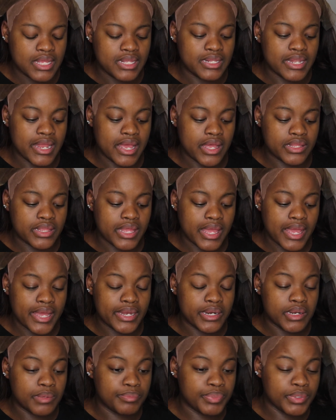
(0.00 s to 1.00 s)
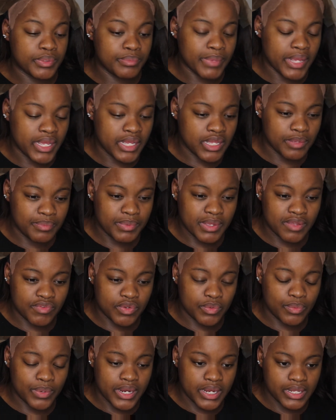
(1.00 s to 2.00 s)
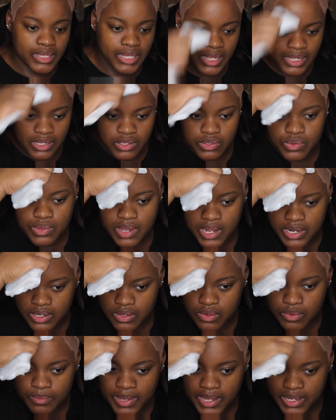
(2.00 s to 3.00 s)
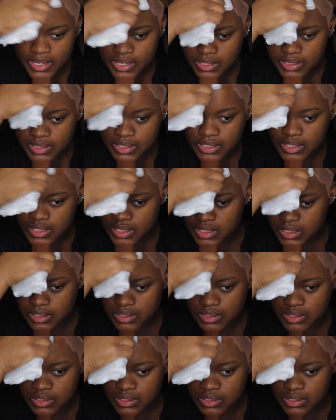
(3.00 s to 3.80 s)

now that I done put makeup everywhere, like you gotta go back and clean it.